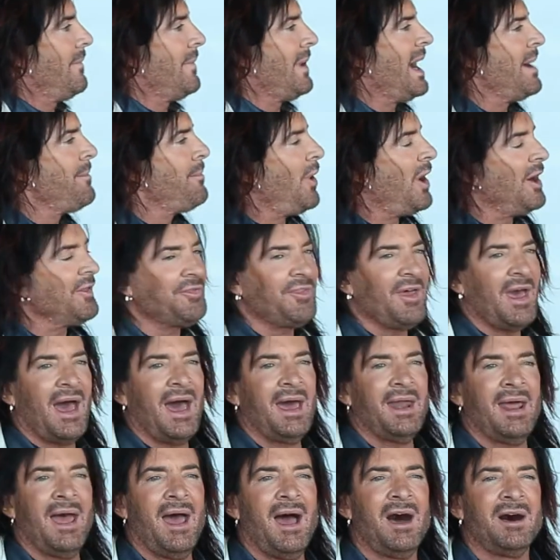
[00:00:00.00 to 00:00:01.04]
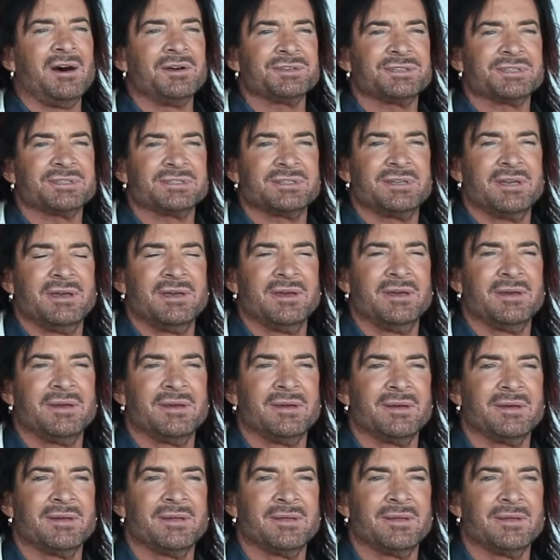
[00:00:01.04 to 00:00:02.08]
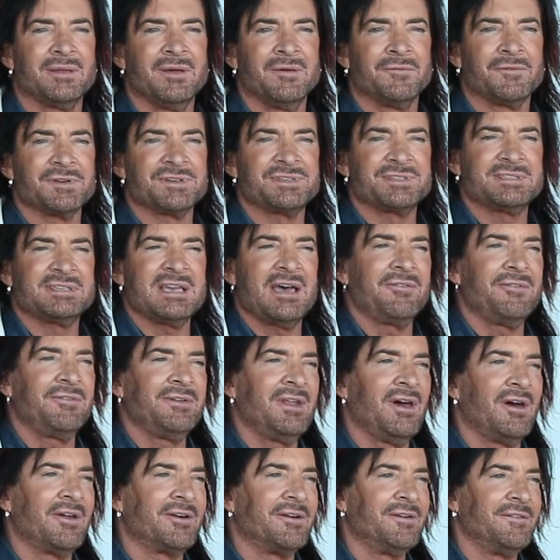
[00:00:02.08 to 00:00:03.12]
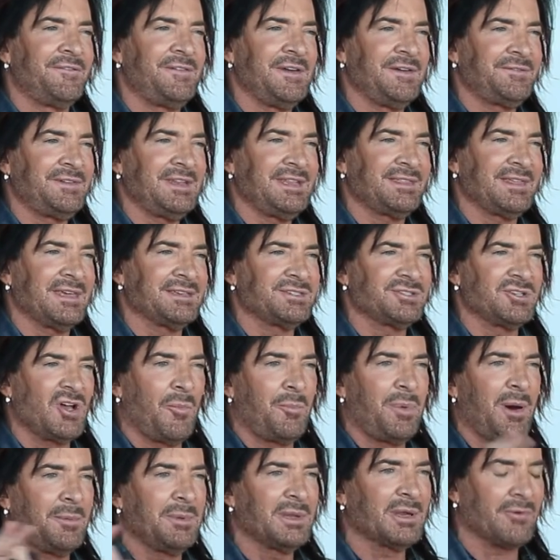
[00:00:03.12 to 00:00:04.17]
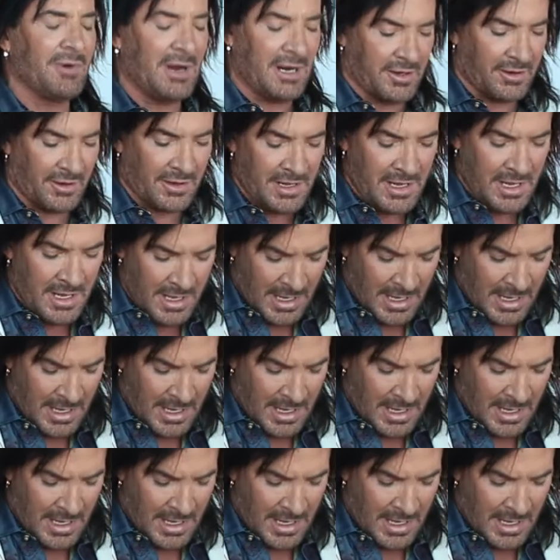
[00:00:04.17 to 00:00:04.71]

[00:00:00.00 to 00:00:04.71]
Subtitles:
I bought that house for $750,000. This is all public record.